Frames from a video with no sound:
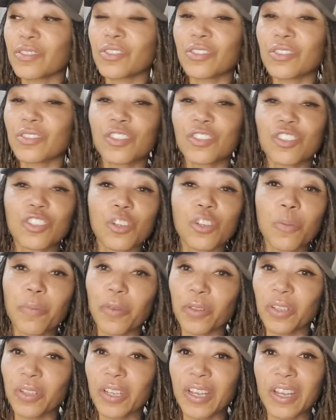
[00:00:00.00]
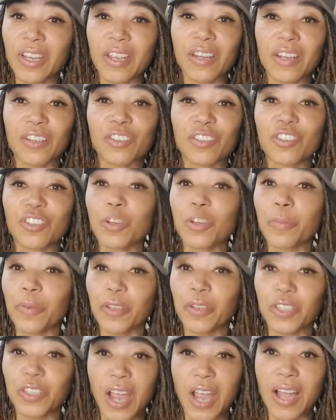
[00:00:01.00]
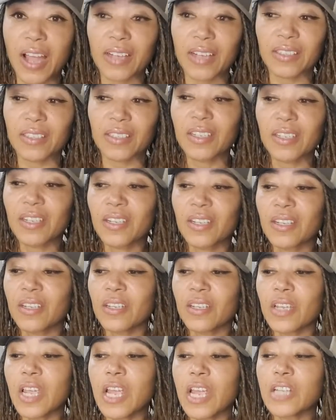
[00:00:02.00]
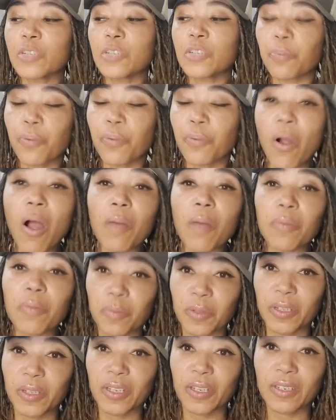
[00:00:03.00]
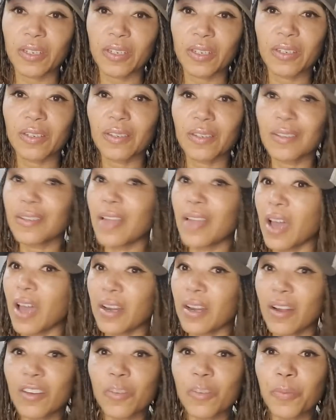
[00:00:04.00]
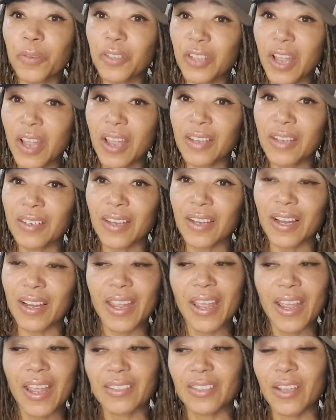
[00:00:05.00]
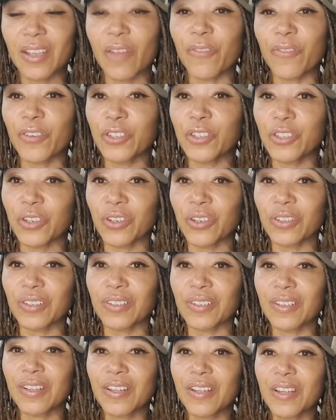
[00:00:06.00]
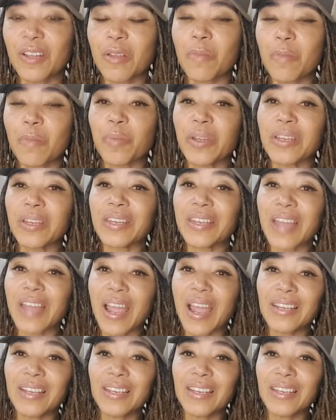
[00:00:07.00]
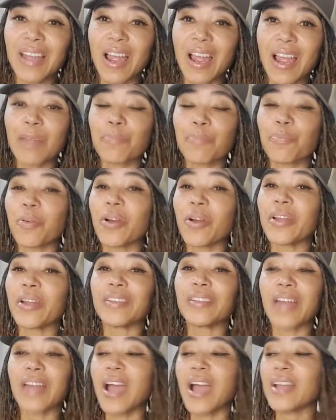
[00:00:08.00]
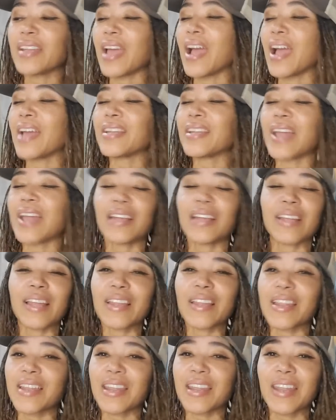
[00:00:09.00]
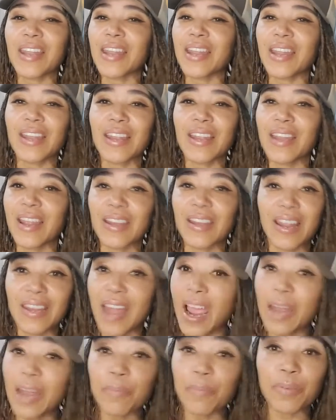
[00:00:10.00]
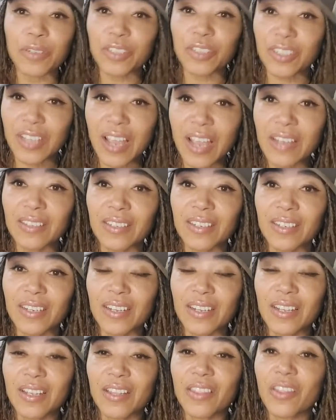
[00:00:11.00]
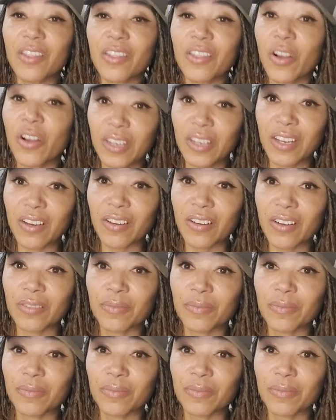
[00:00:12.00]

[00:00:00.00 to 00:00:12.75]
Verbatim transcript: super lean and super jacked, it's probably not one hundred percent, I can't say for certain, but ninety-nine point nine nine nine nine nine nine nine nine nine nine nine percent they're on gear.